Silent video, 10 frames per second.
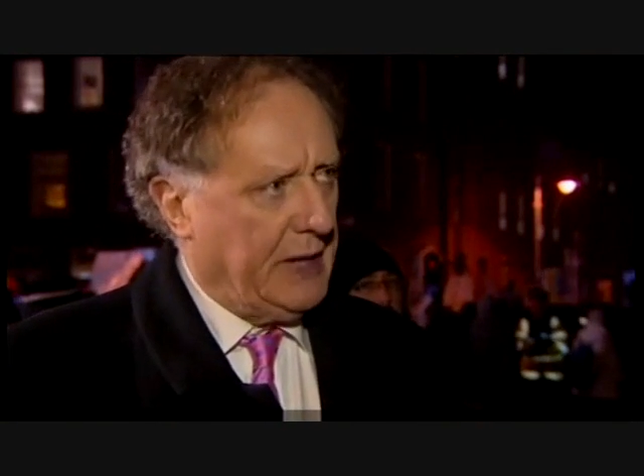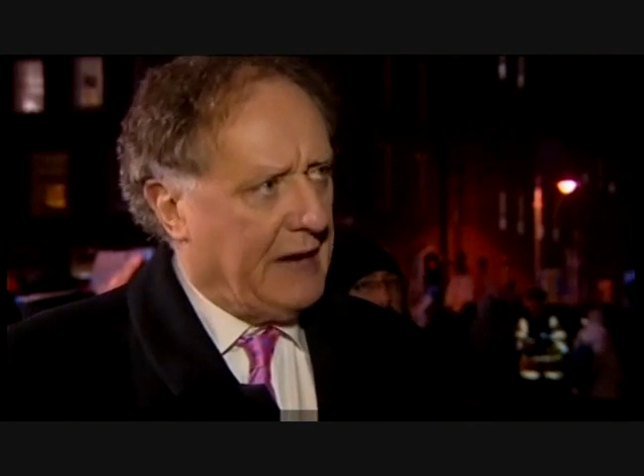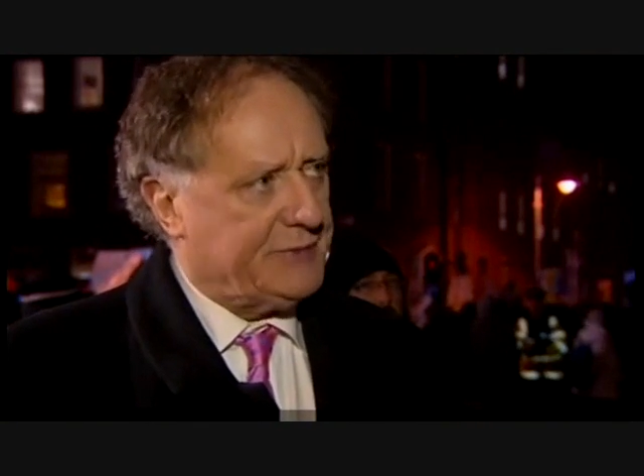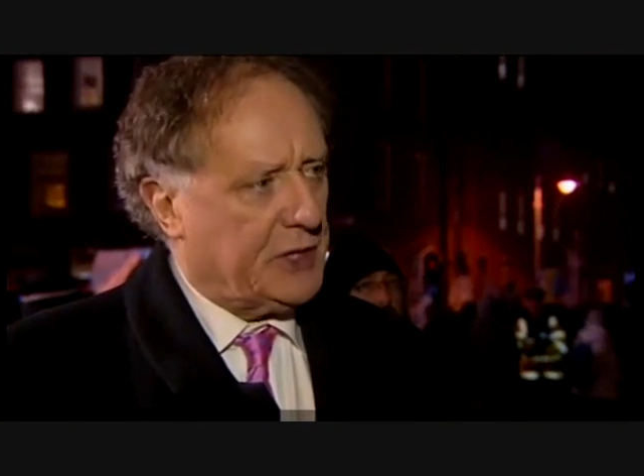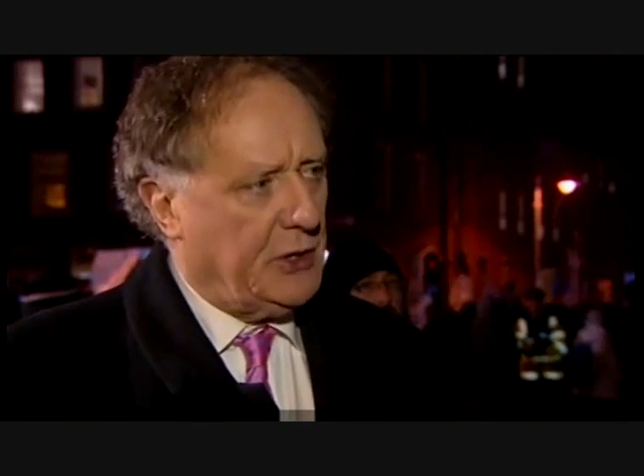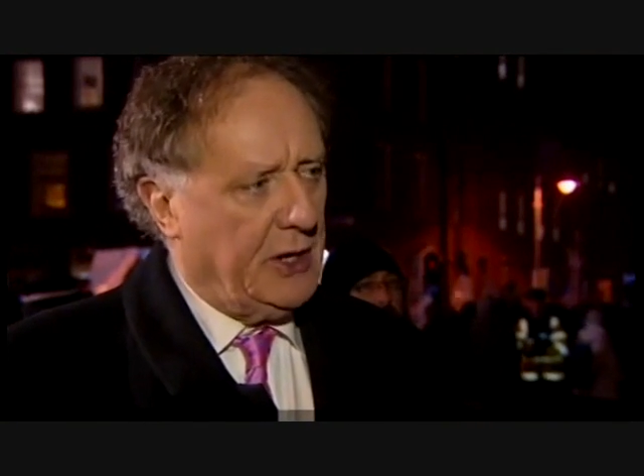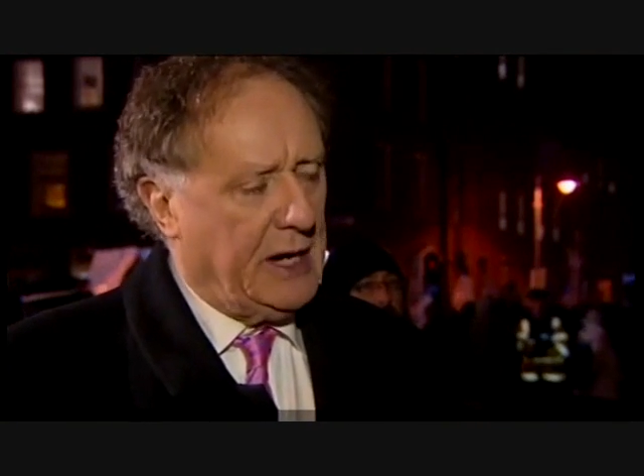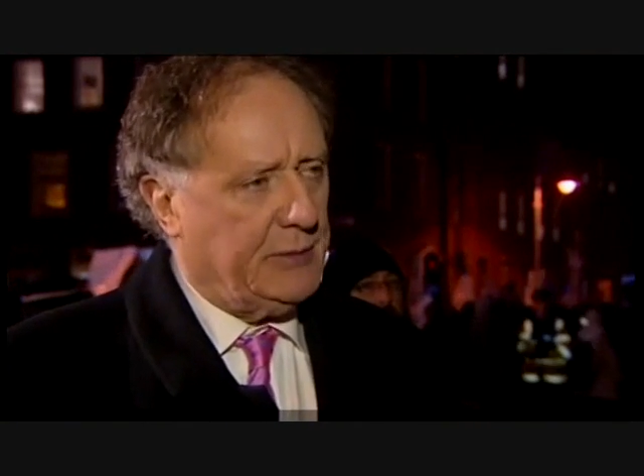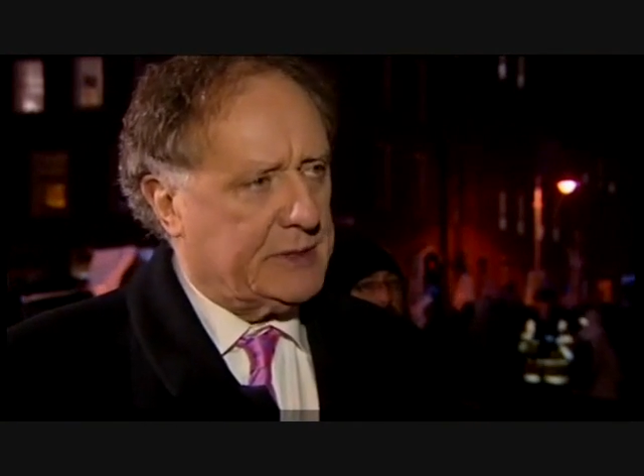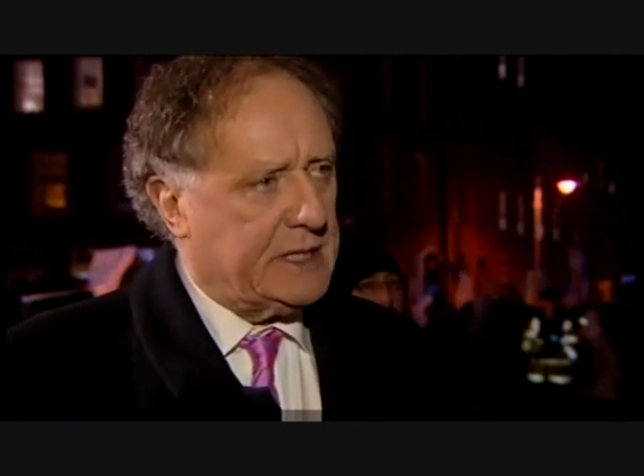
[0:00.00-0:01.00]
We have to go
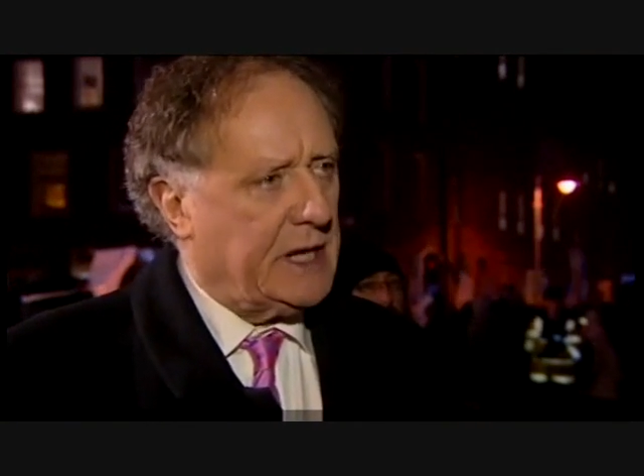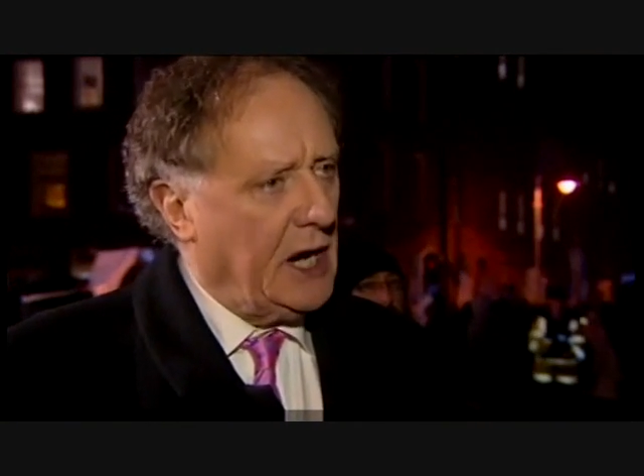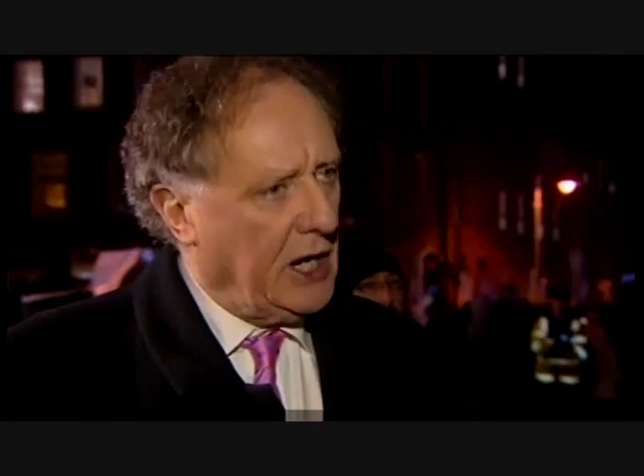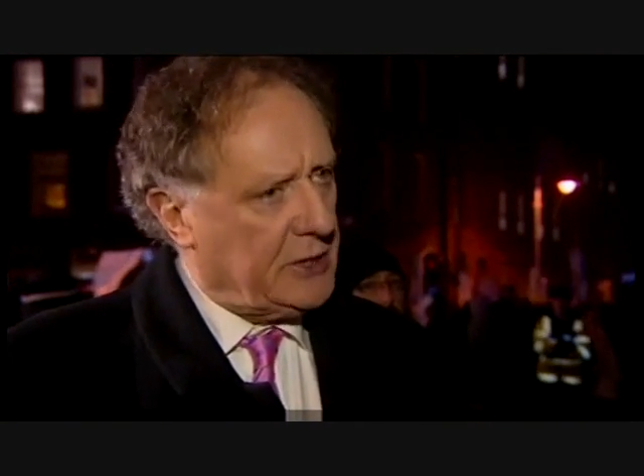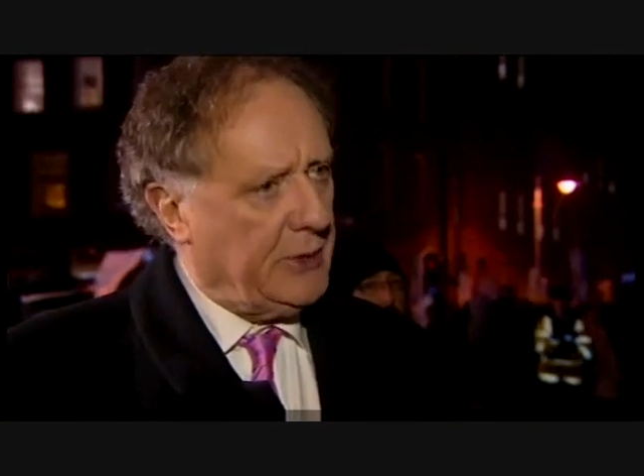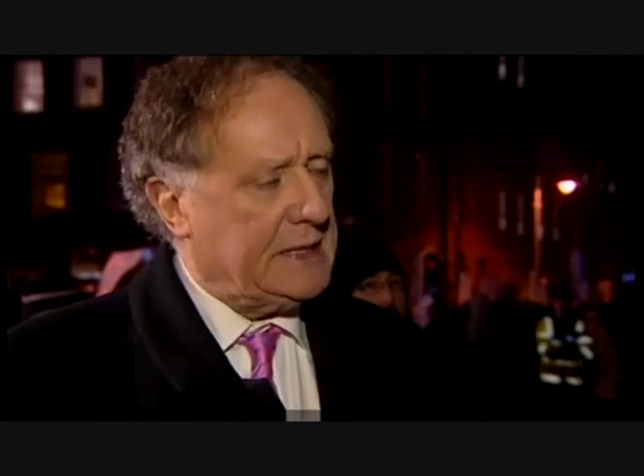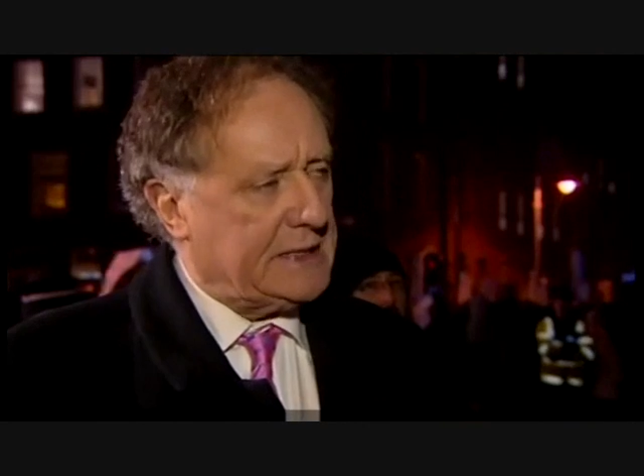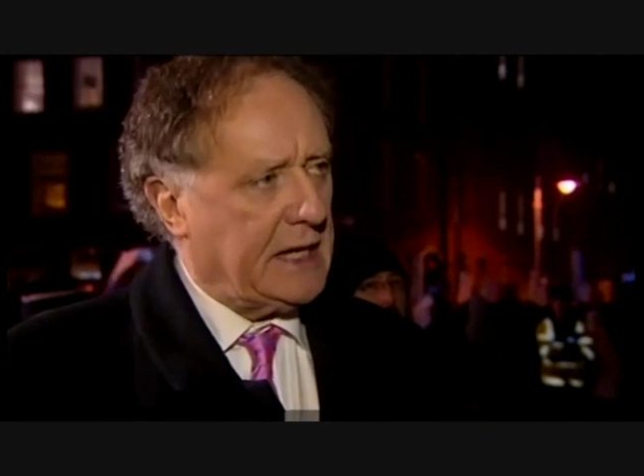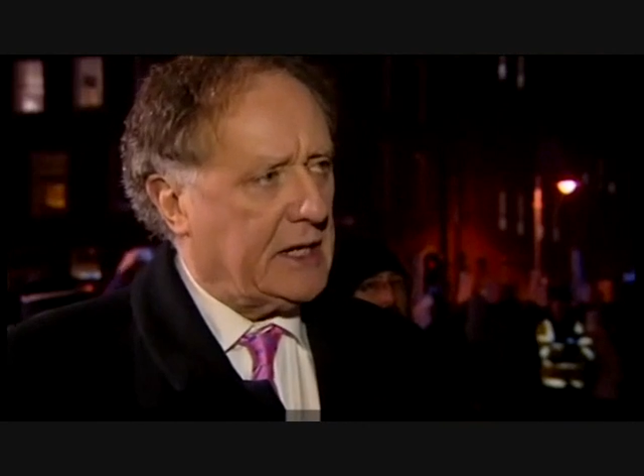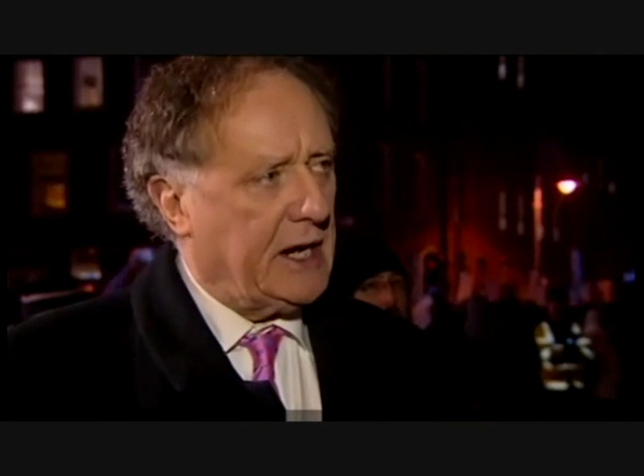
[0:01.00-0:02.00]
along with it, otherwise
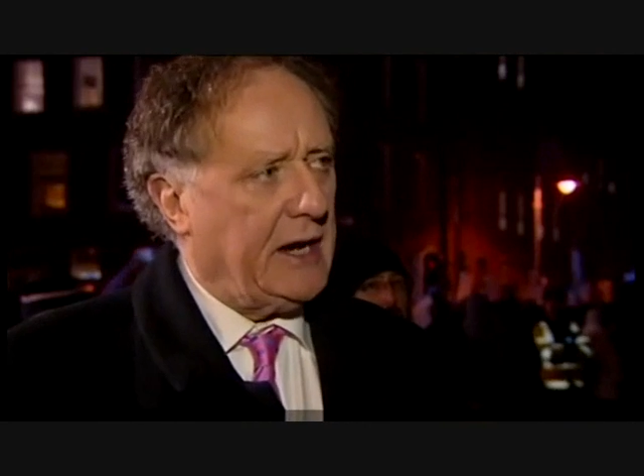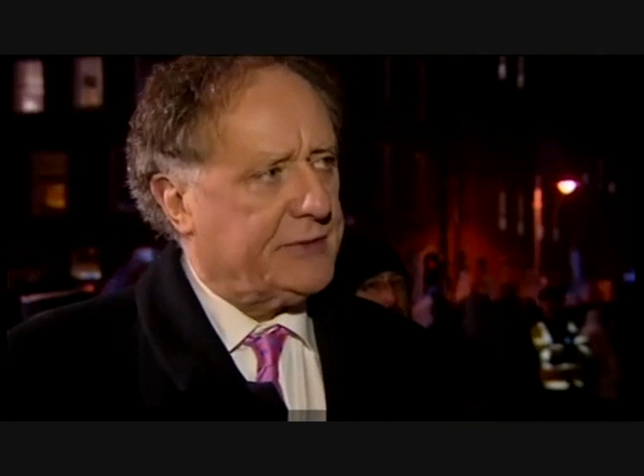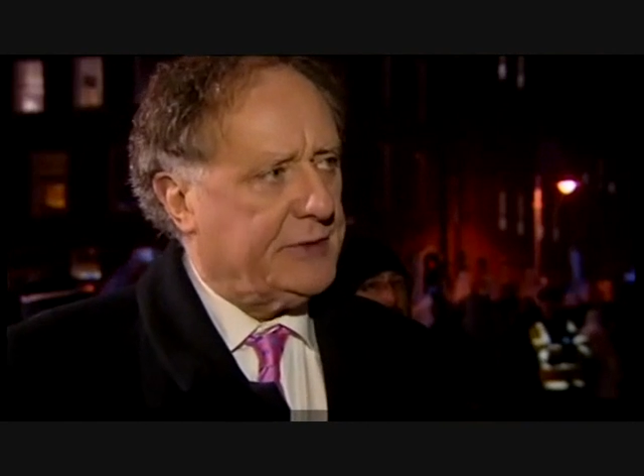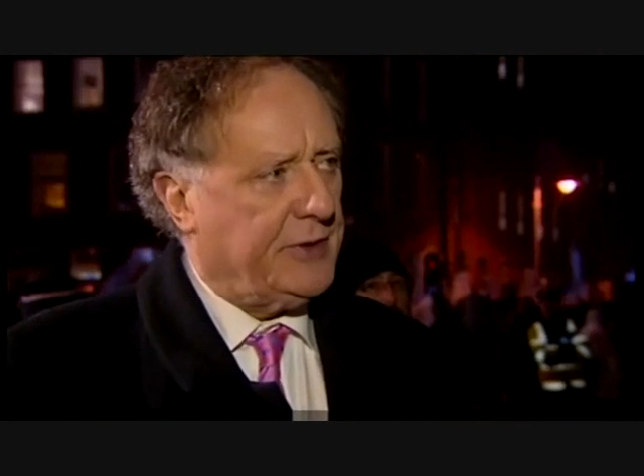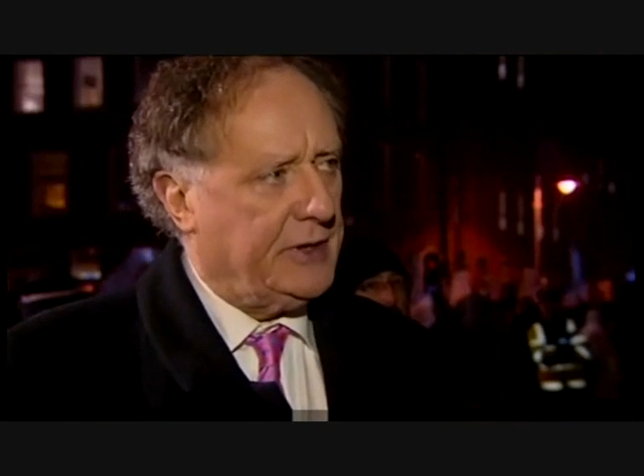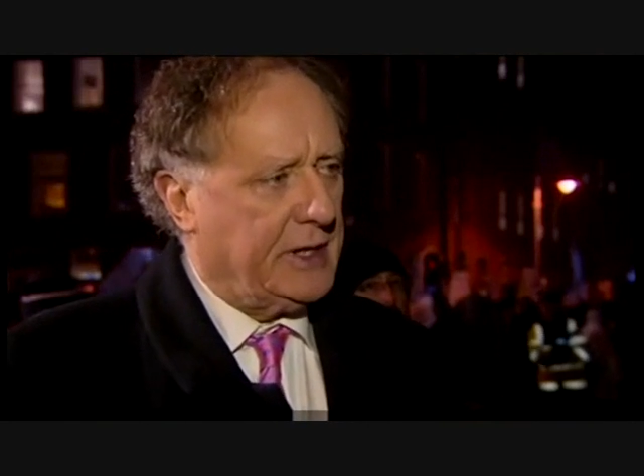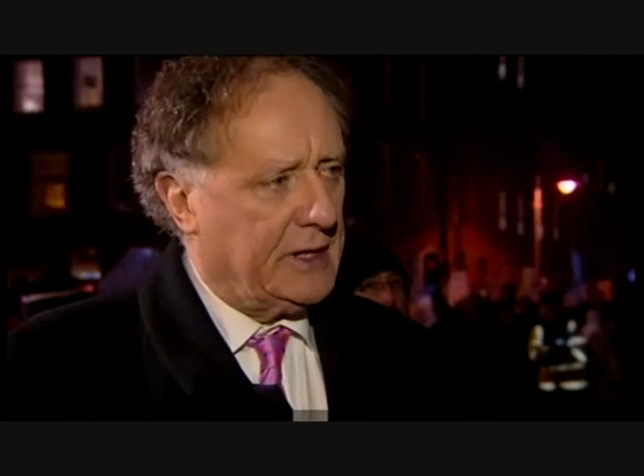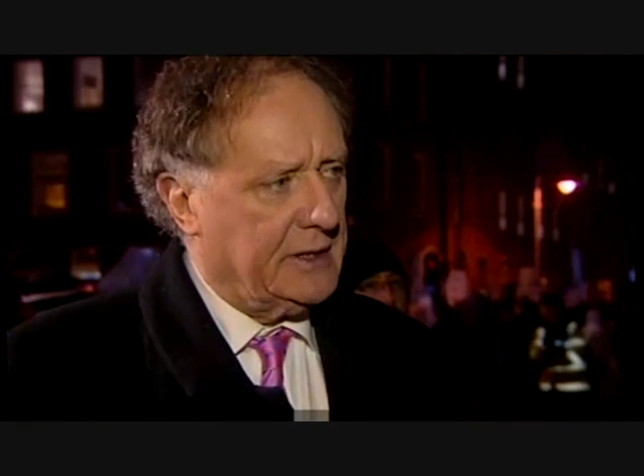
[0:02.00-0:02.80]
they cut off the funding.